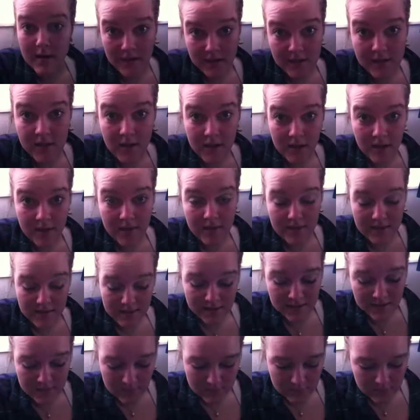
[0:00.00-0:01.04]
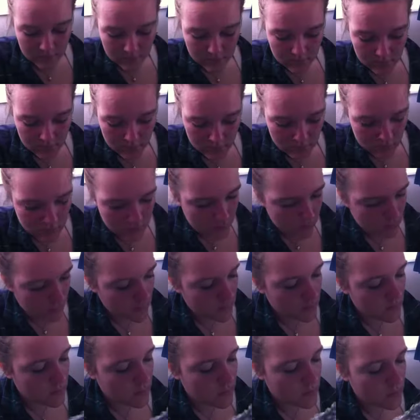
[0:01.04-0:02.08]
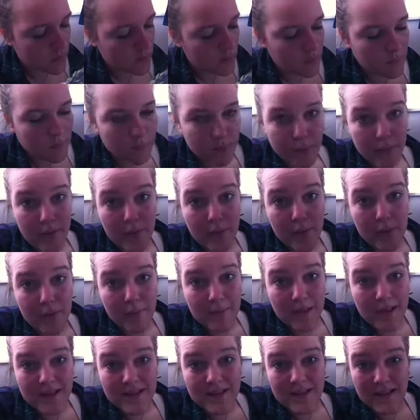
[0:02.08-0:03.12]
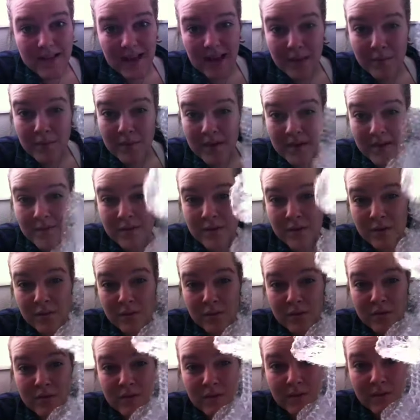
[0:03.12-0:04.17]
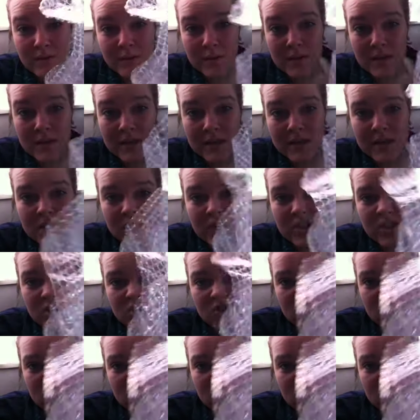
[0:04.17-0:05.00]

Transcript: I suck at this. Bubble plastic. I'm gonna have so much fun with this.